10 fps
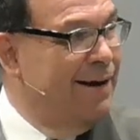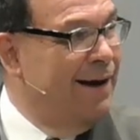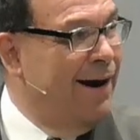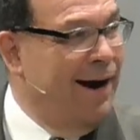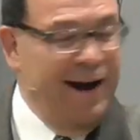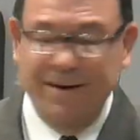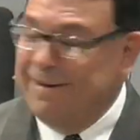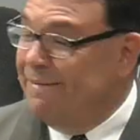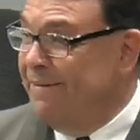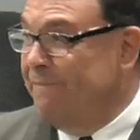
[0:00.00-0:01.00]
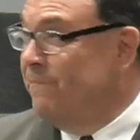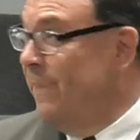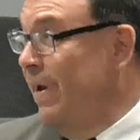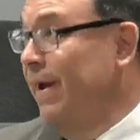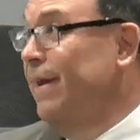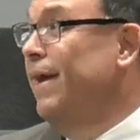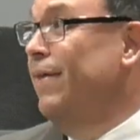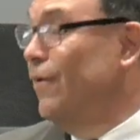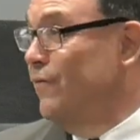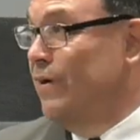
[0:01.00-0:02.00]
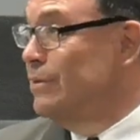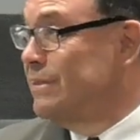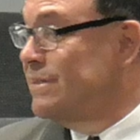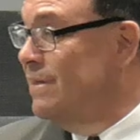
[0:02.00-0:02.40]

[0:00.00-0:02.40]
All right? Me neither, folks.